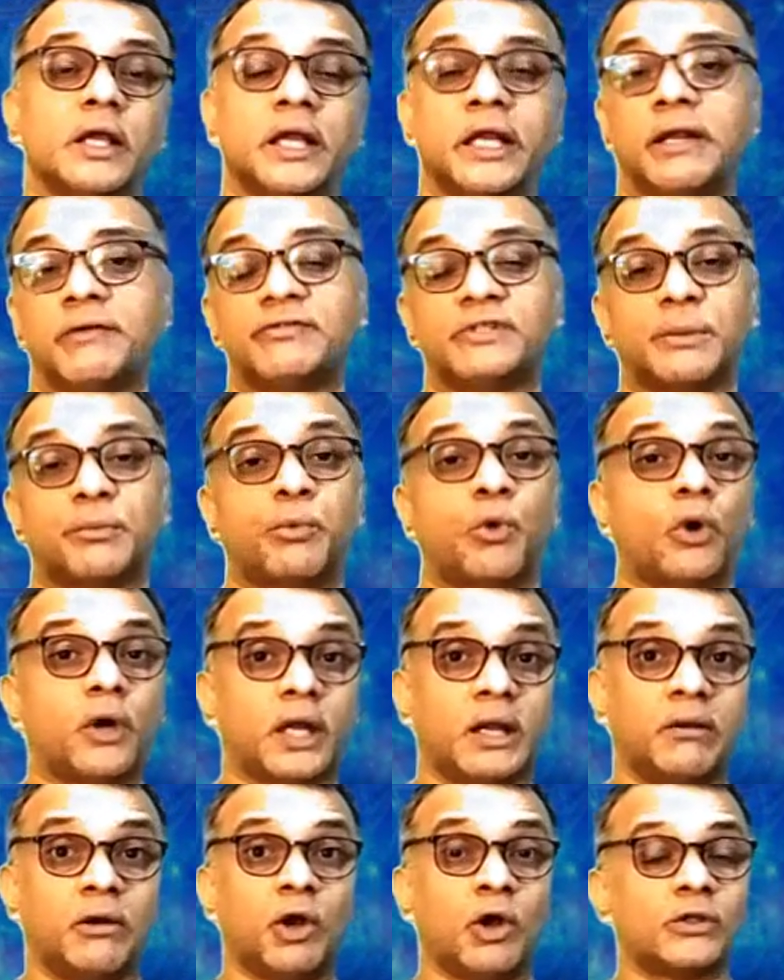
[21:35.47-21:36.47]
enough
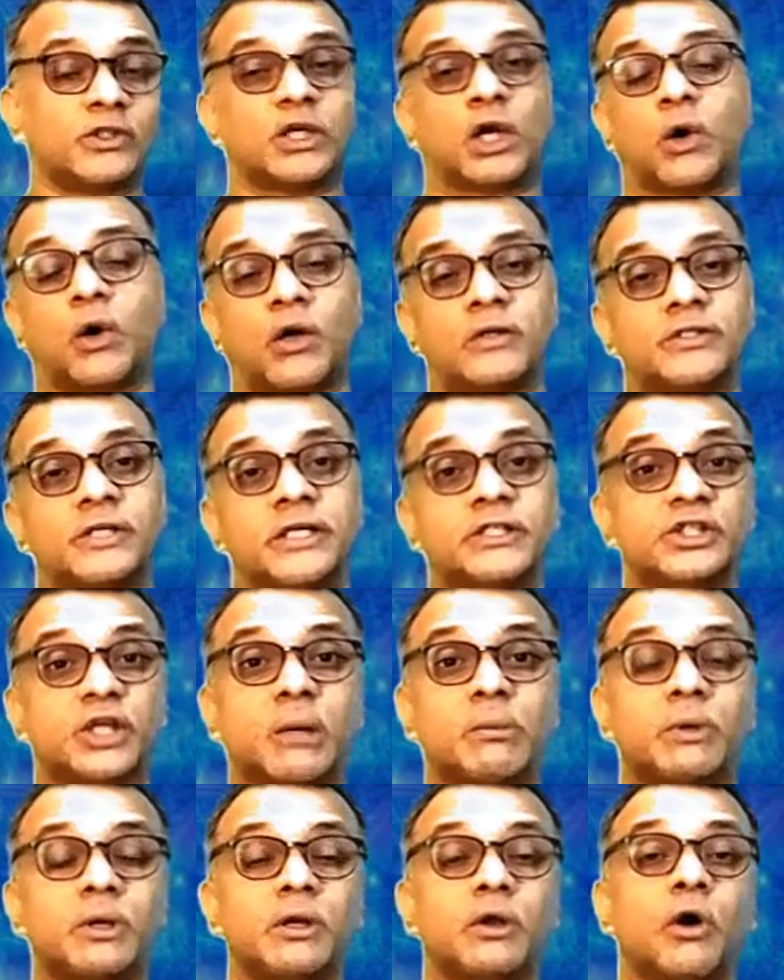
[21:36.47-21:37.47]
support, in-laws are causing
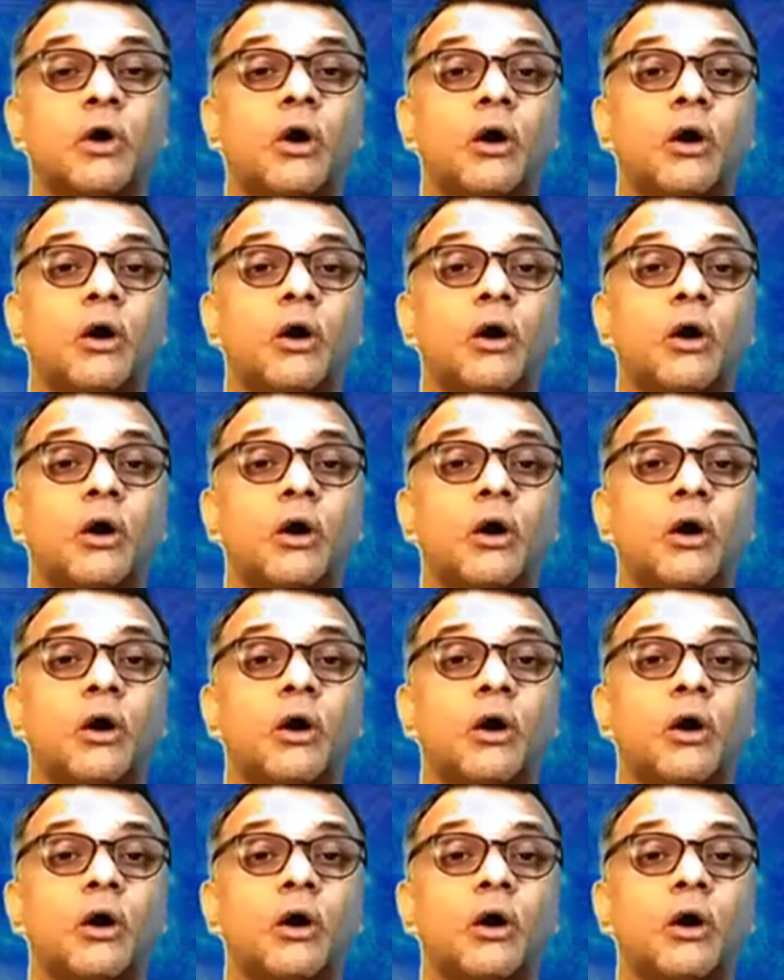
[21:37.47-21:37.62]
trouble,